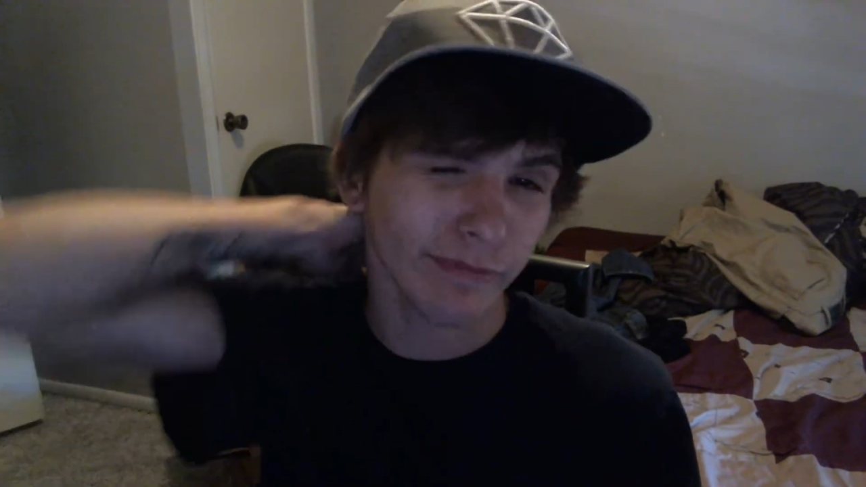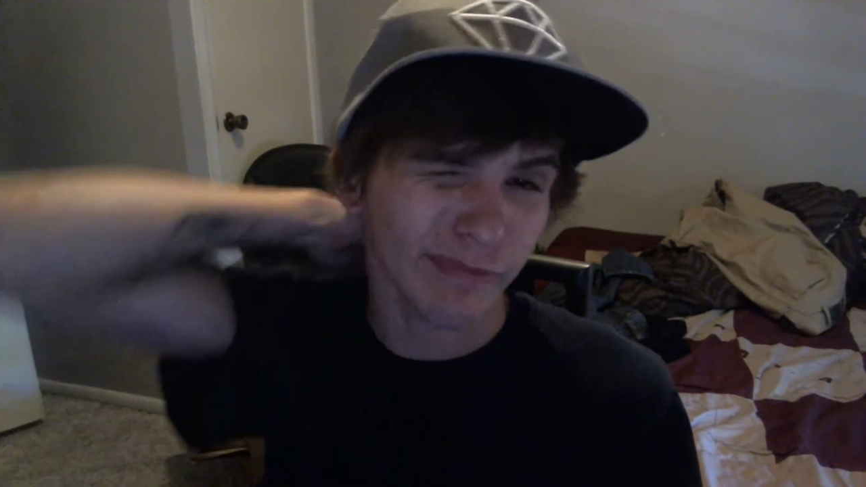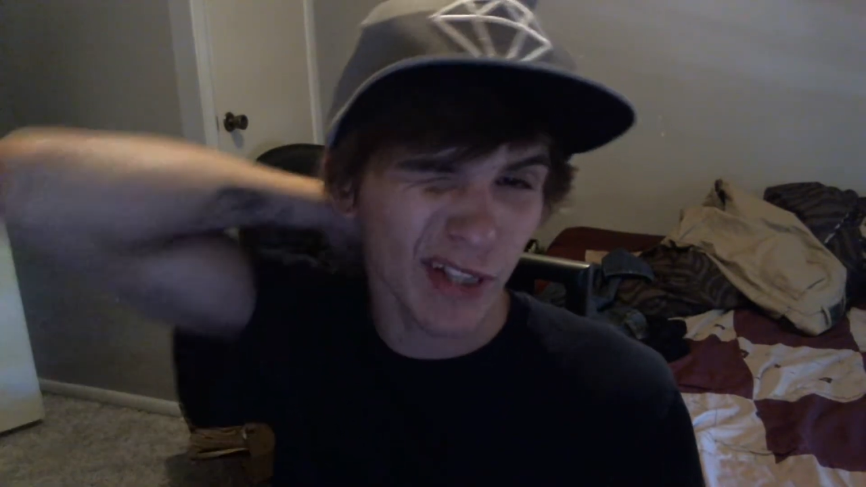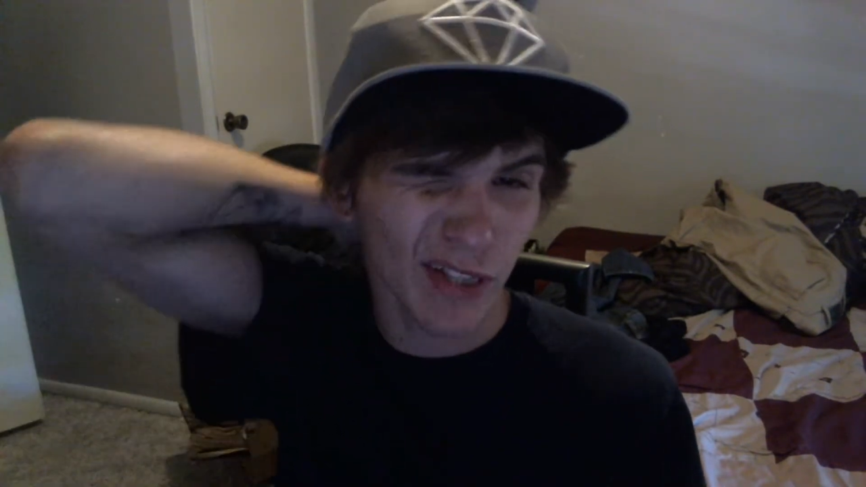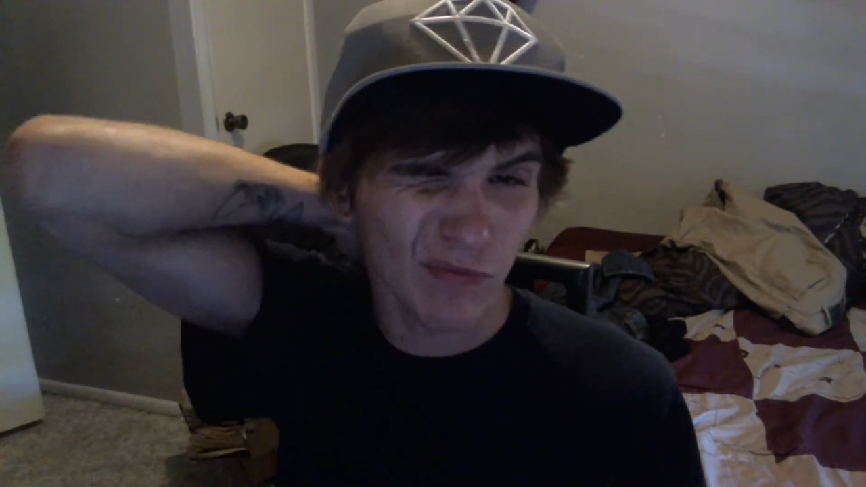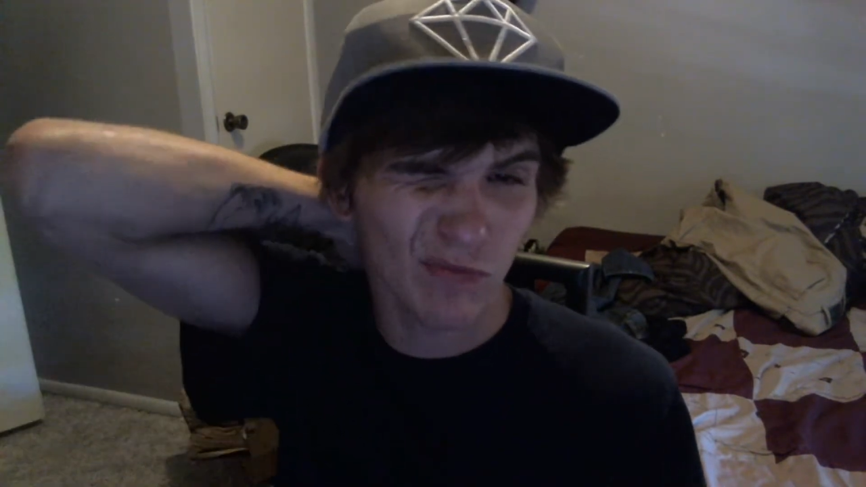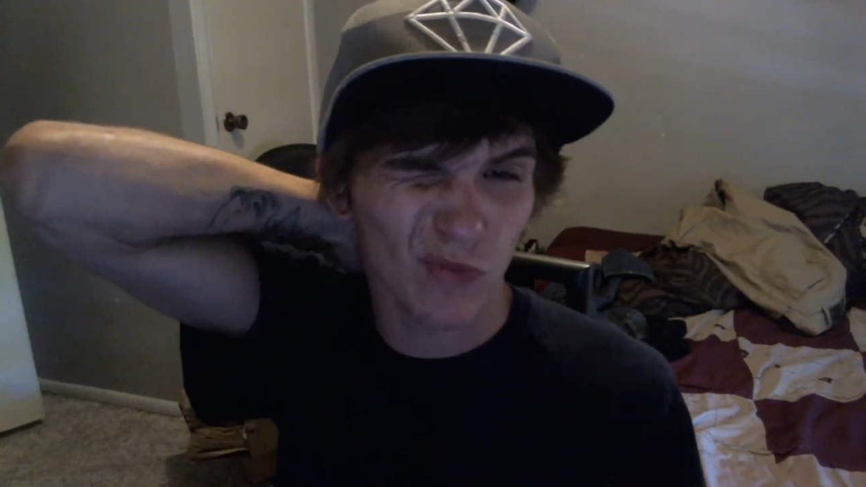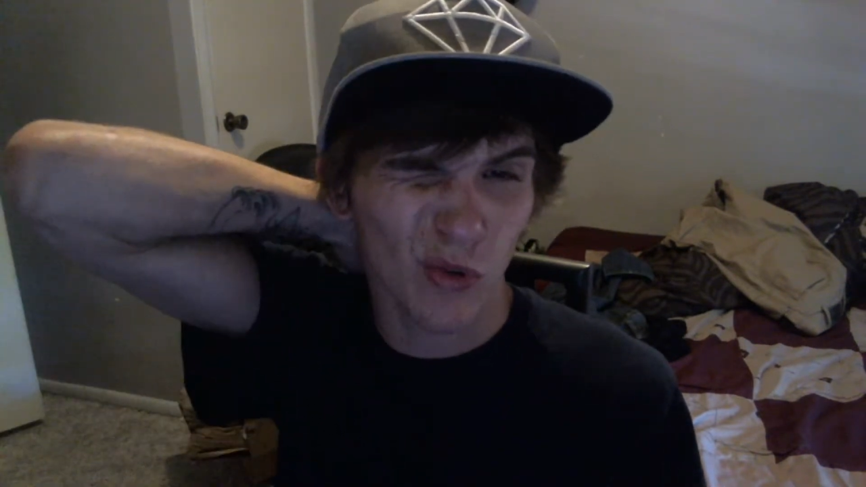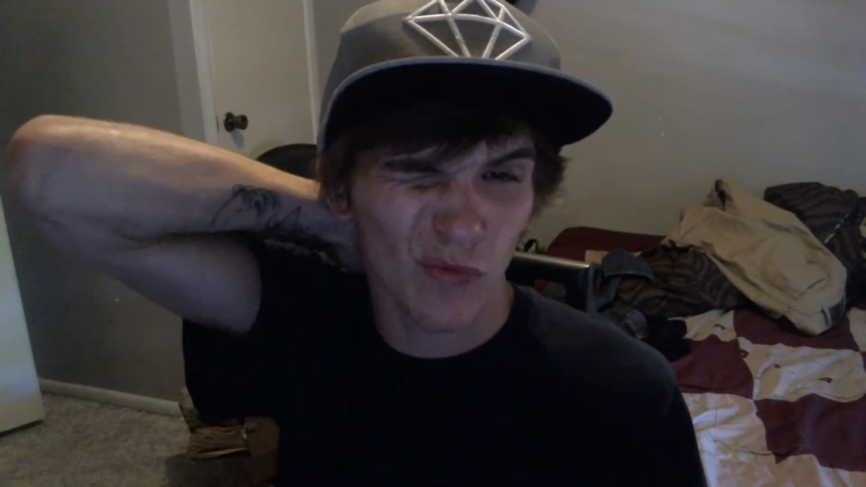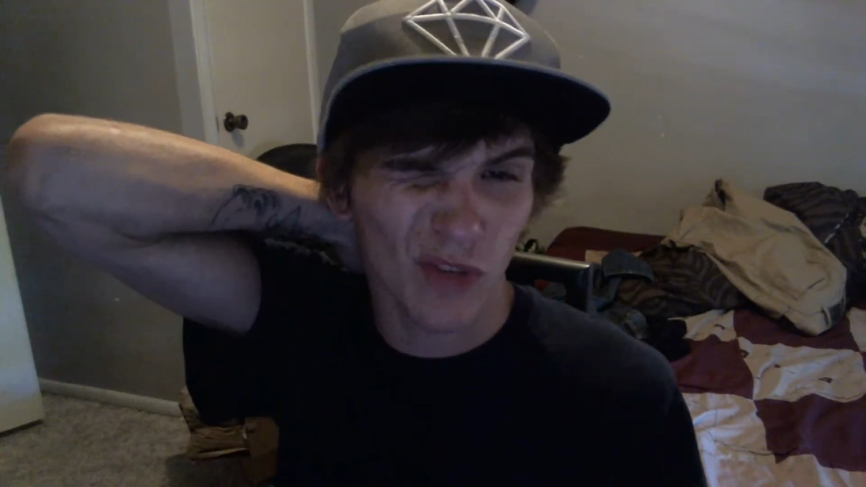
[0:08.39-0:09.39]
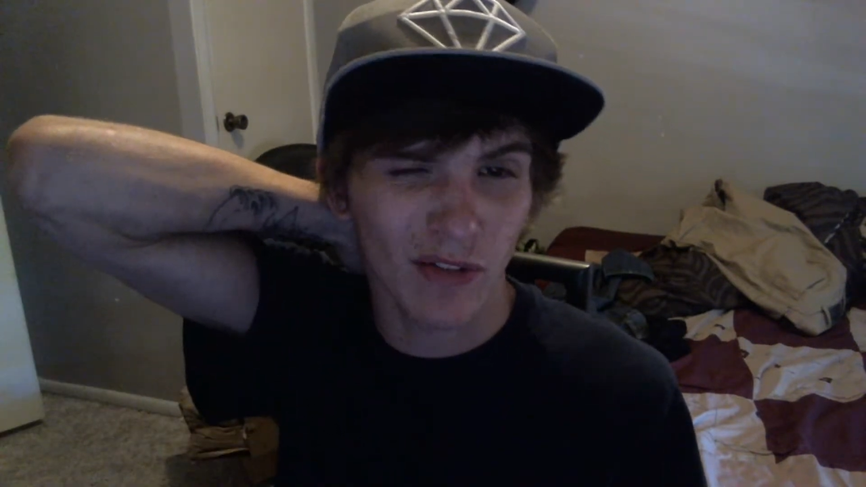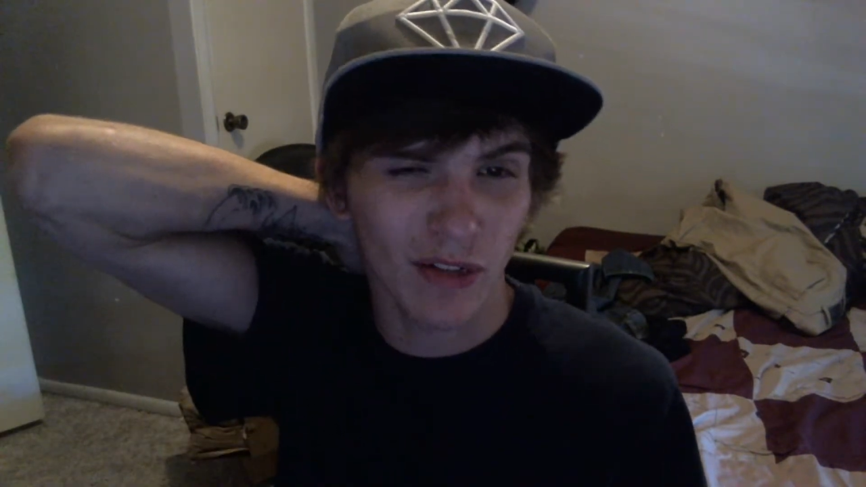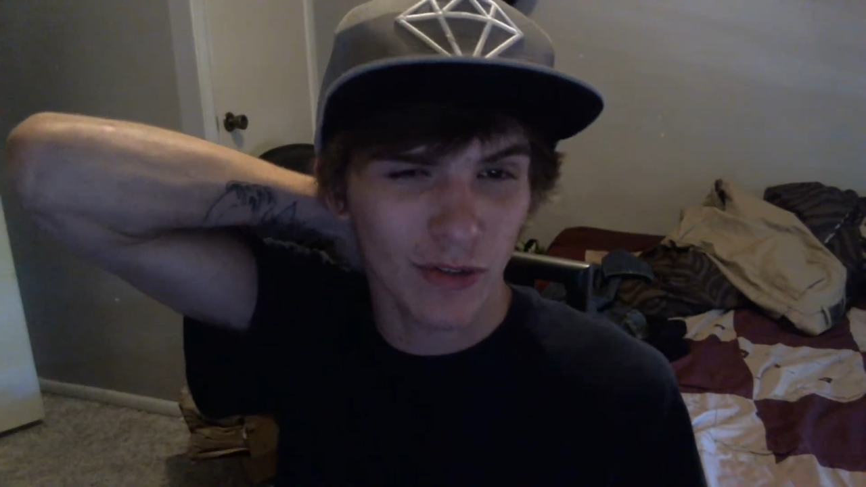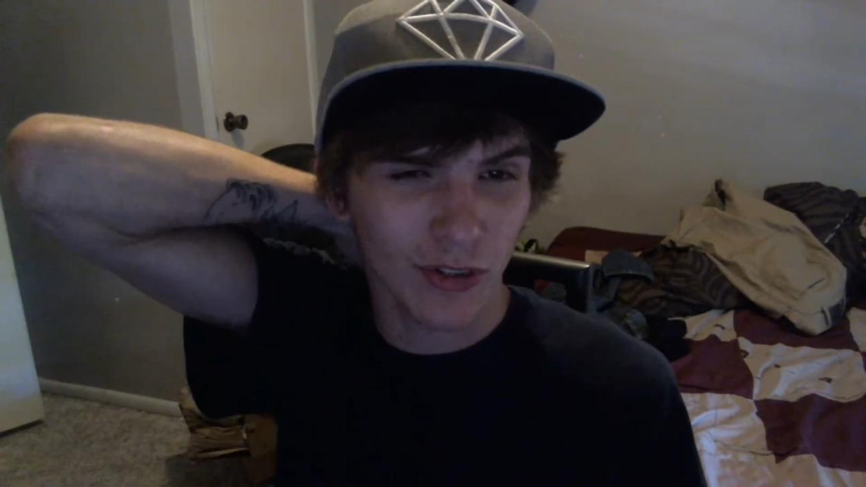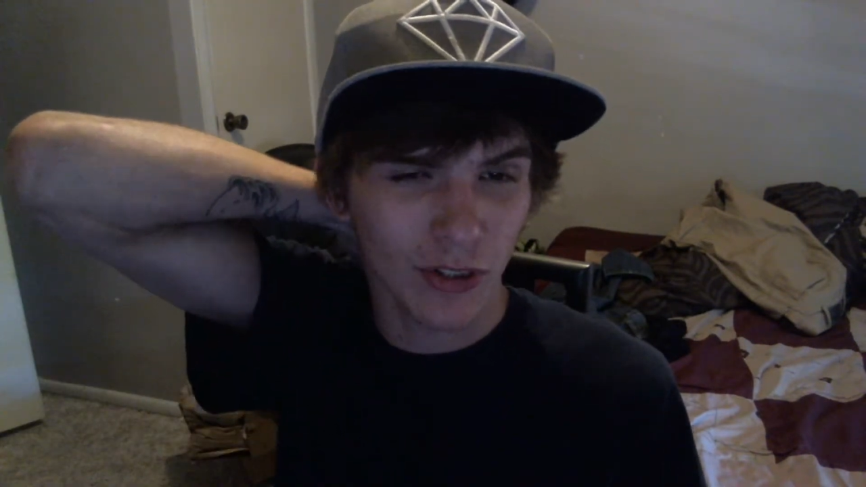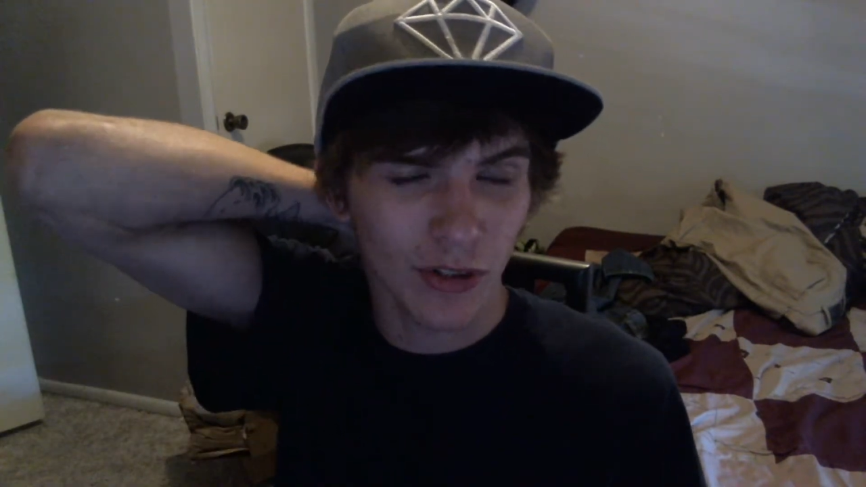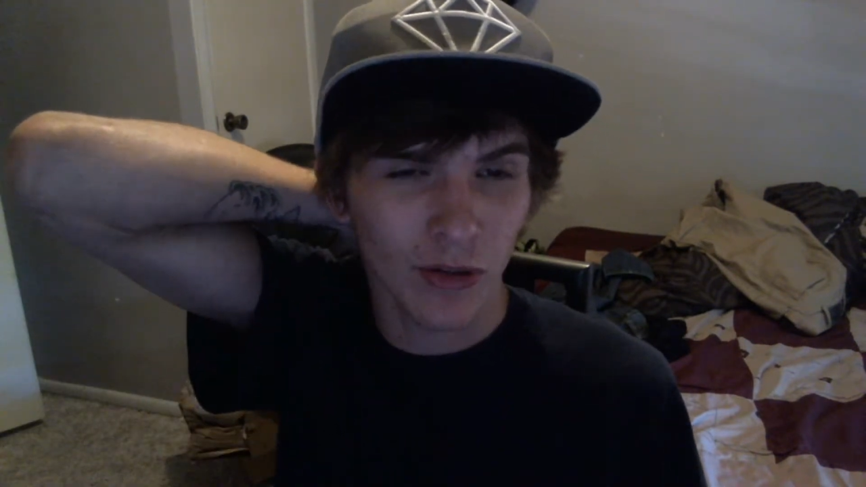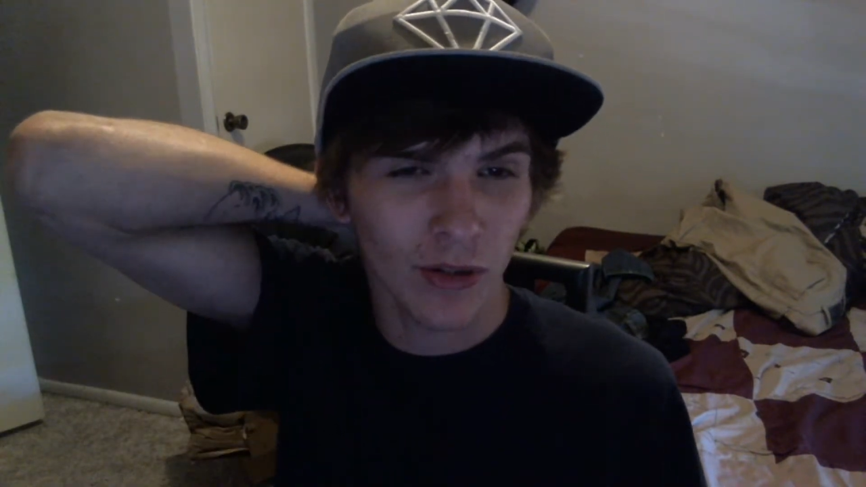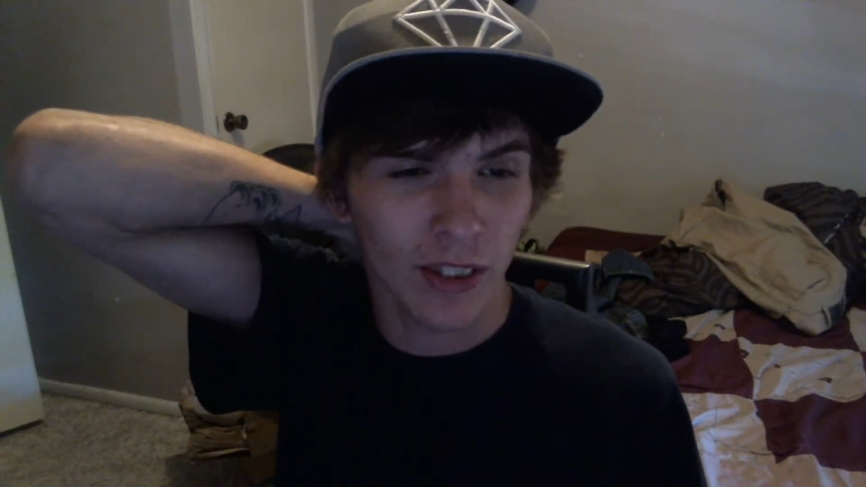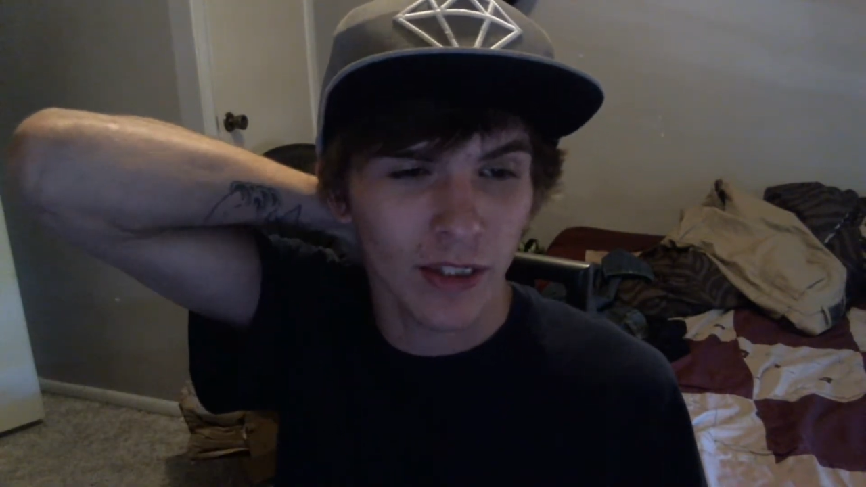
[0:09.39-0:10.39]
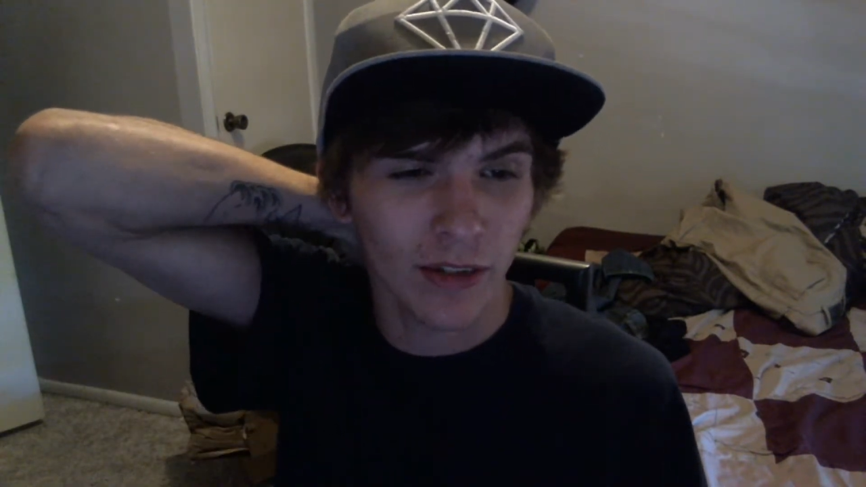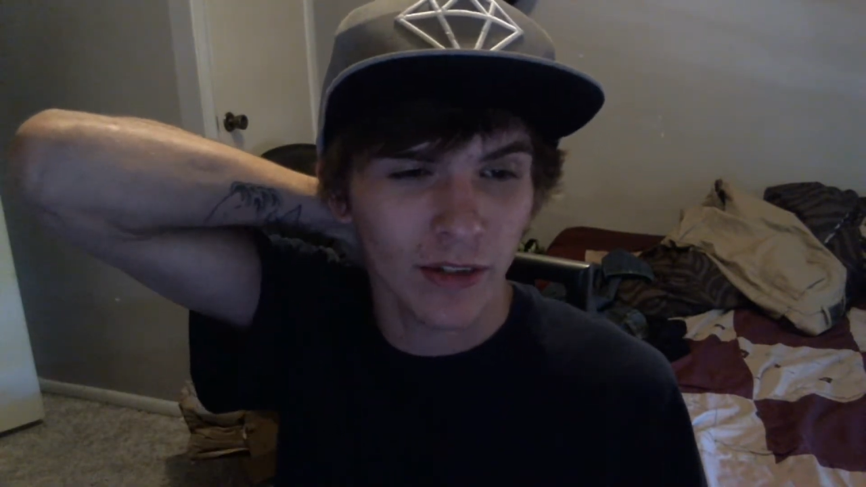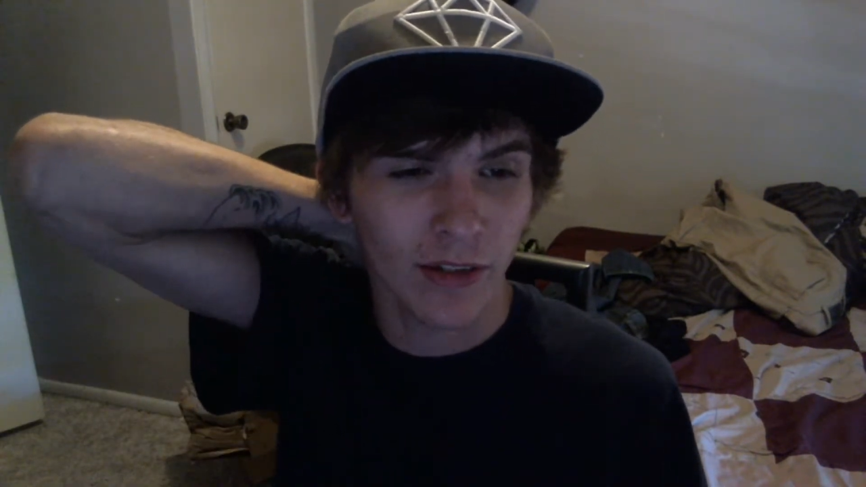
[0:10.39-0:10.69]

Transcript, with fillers: like four or five hours ago and